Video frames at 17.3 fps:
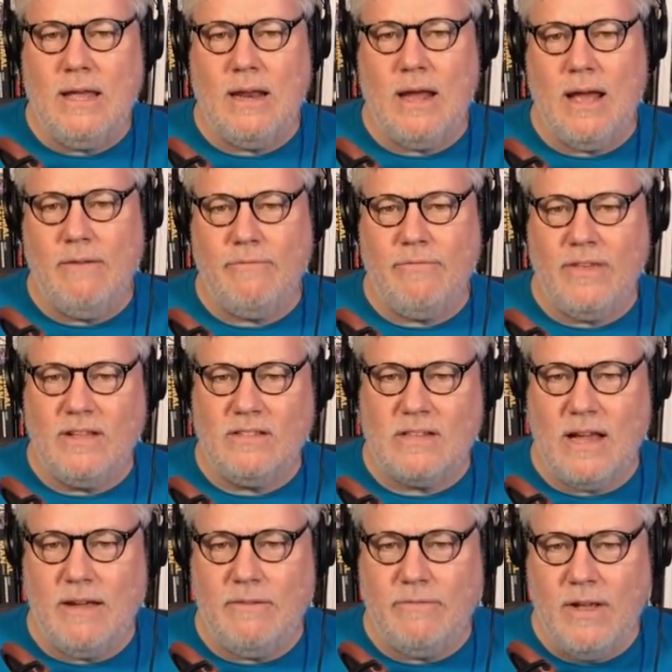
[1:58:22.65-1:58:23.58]
and I have things
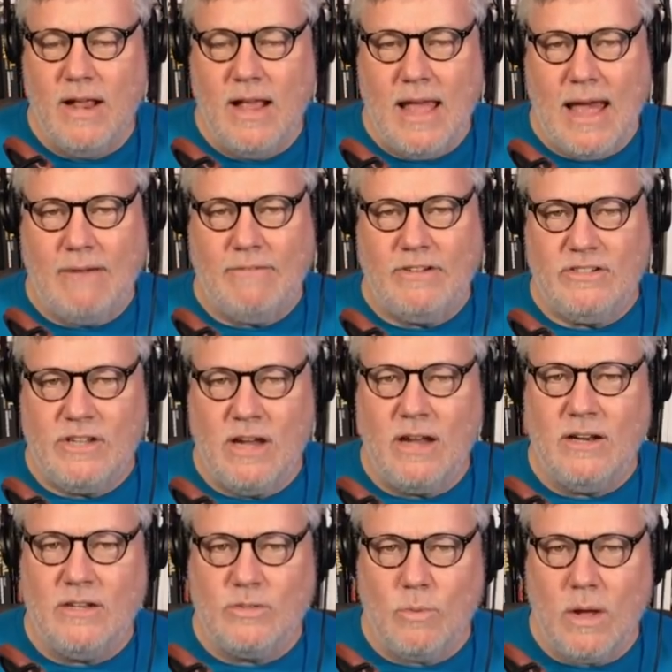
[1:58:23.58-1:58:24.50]
I haven't
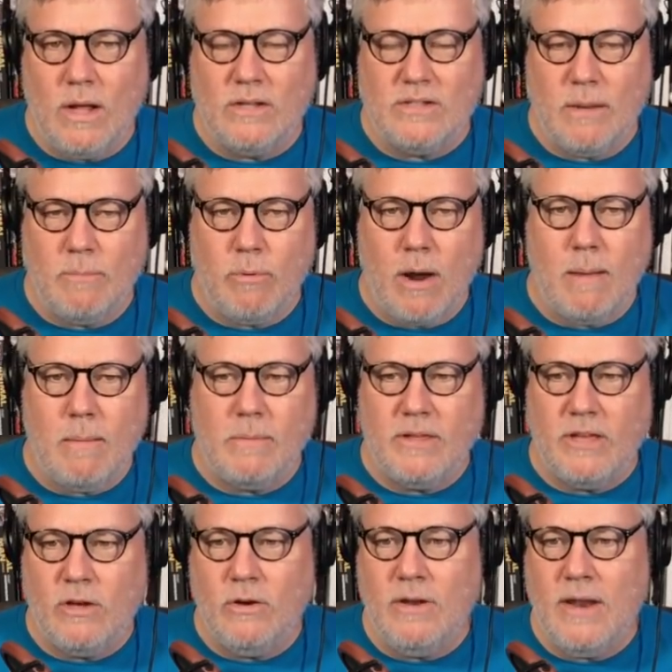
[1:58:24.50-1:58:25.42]
done as well as I
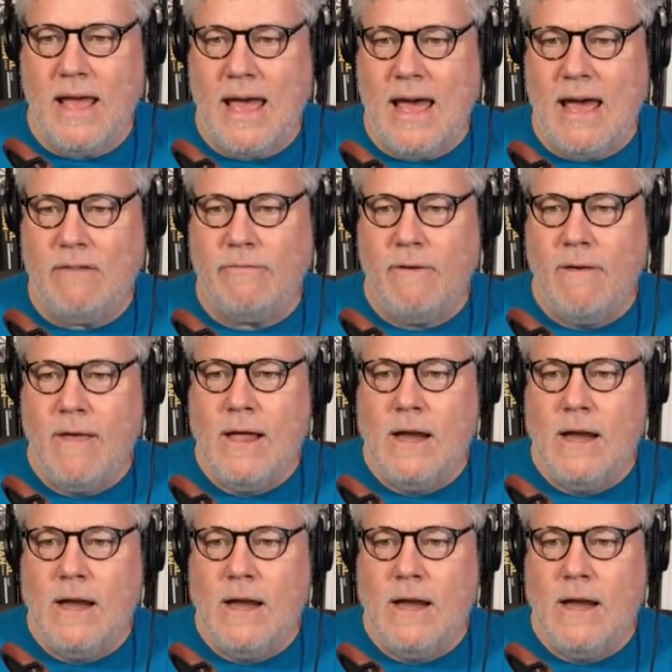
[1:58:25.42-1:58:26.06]
probably could have.